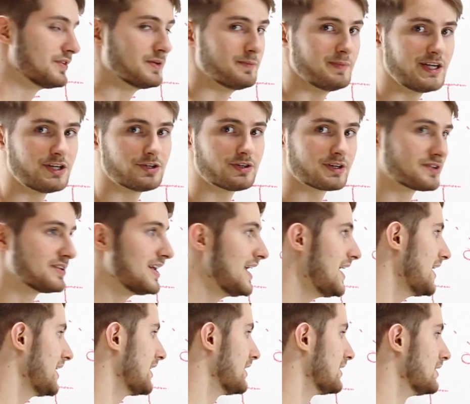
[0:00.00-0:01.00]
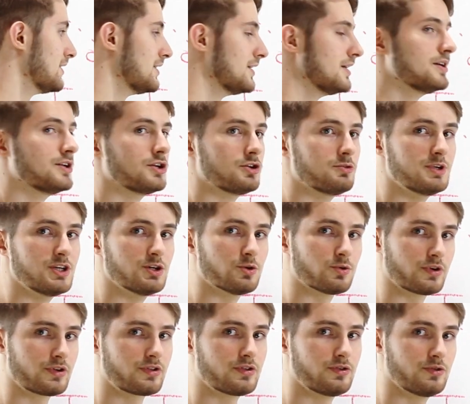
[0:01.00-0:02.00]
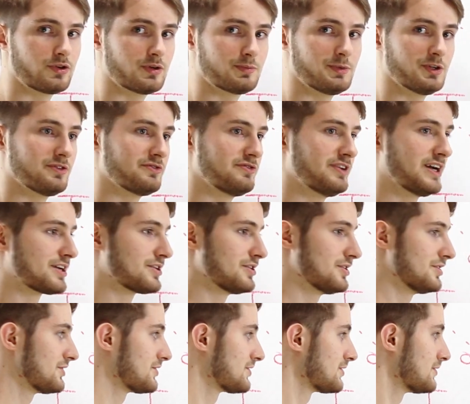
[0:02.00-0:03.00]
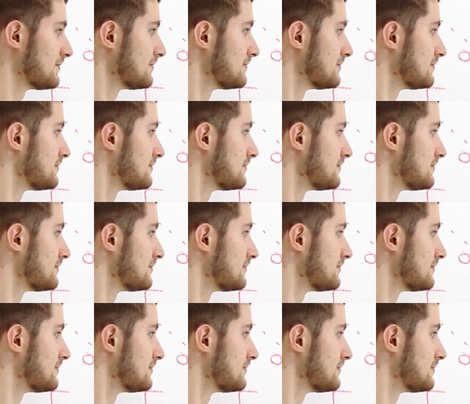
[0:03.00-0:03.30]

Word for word: of the matrix A to be orthonormal vectors.